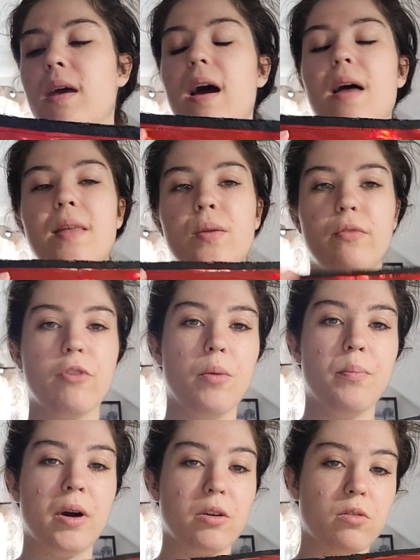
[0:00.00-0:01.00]
and then we've
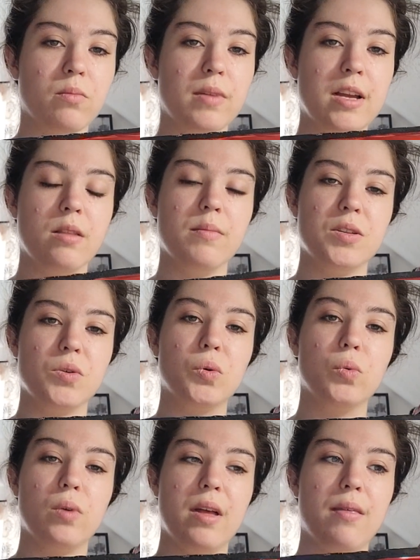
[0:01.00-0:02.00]
got buckram in the
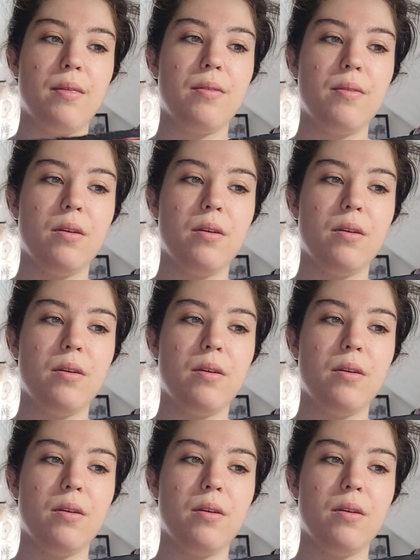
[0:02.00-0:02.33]
middle with